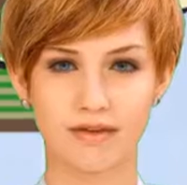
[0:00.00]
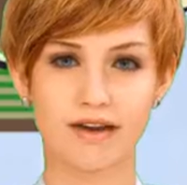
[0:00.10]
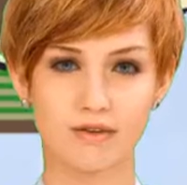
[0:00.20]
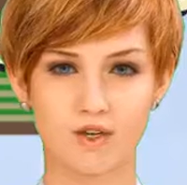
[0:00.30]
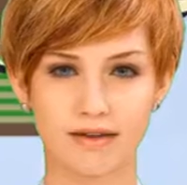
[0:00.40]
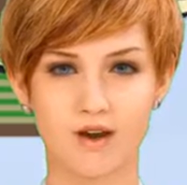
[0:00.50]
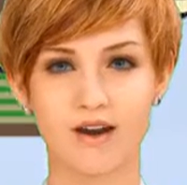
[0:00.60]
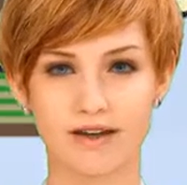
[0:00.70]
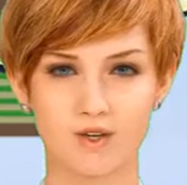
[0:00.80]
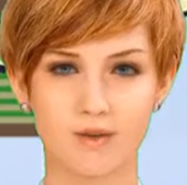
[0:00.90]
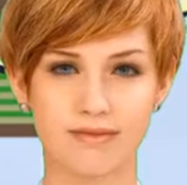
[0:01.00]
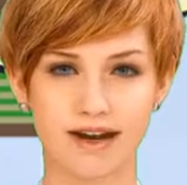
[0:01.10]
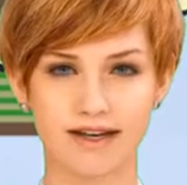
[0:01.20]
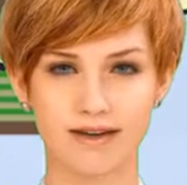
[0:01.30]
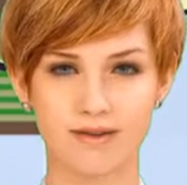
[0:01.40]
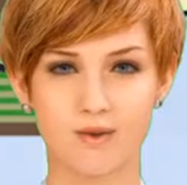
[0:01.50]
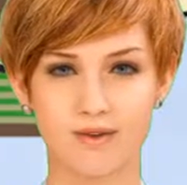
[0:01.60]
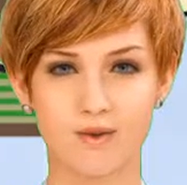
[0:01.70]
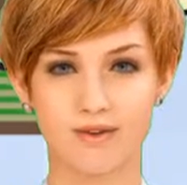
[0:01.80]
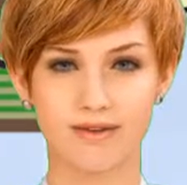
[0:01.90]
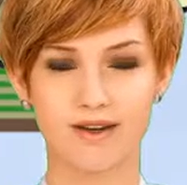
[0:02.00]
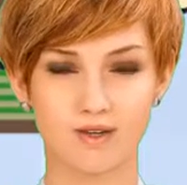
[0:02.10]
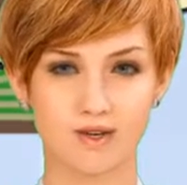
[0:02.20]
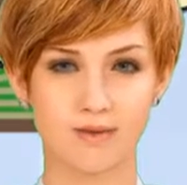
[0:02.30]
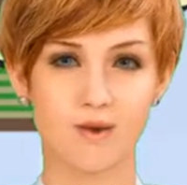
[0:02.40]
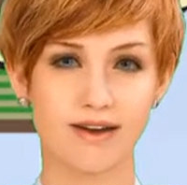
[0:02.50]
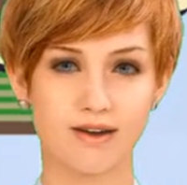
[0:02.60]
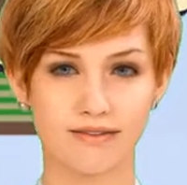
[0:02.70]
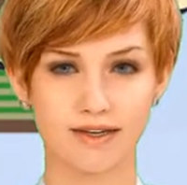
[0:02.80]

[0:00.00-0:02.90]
Let's try to execute it. This square of